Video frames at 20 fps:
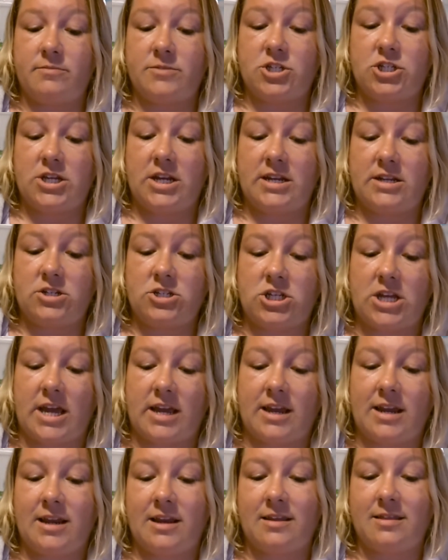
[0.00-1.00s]
She didn't
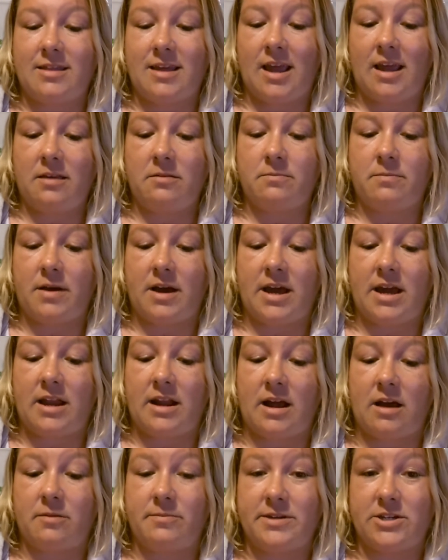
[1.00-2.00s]
check anything,
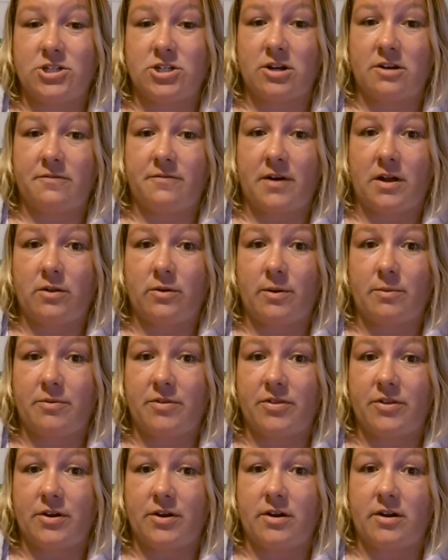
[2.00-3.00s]
but I'll be sure to follow up
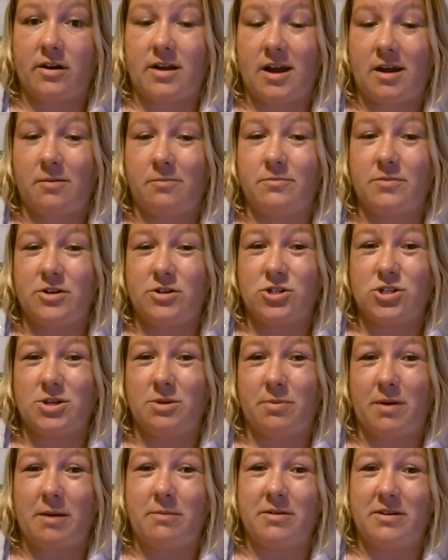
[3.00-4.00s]
with her,
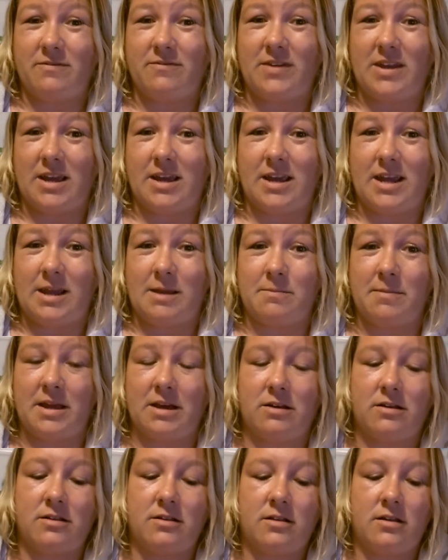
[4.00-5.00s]
usually probably via
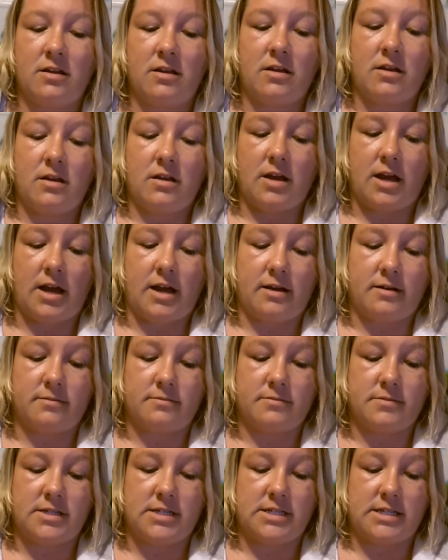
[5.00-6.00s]
email,
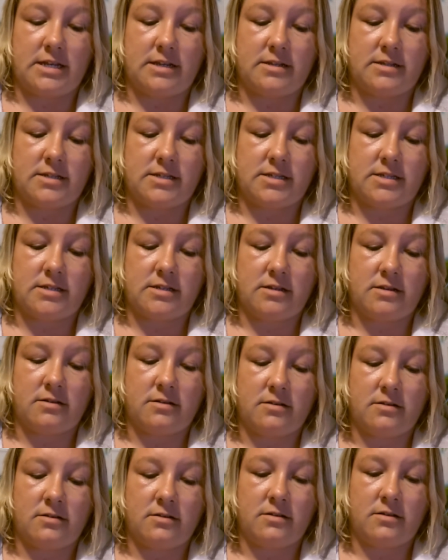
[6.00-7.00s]
since
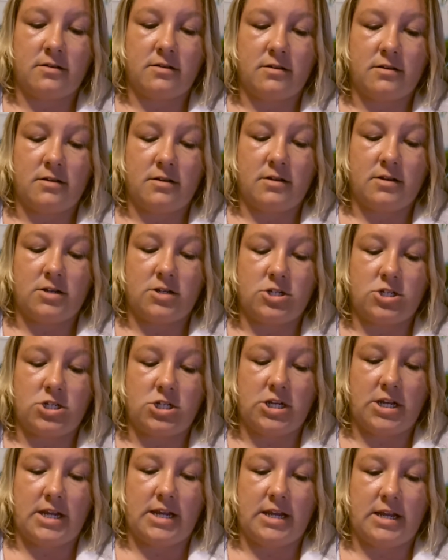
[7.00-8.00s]

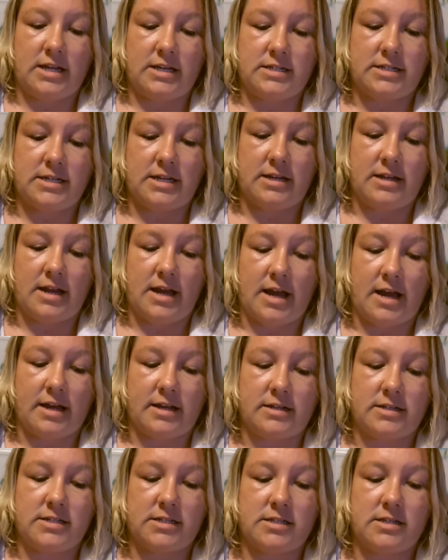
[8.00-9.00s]
she did
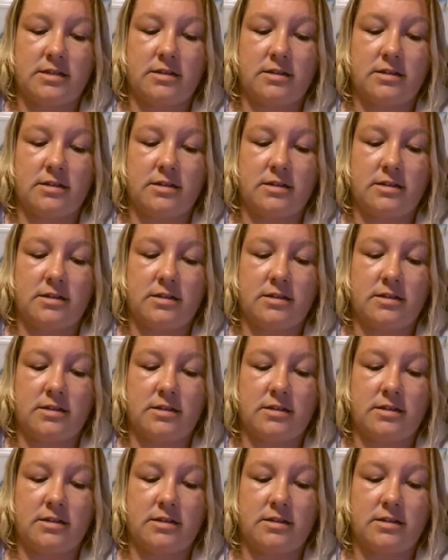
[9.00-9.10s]
not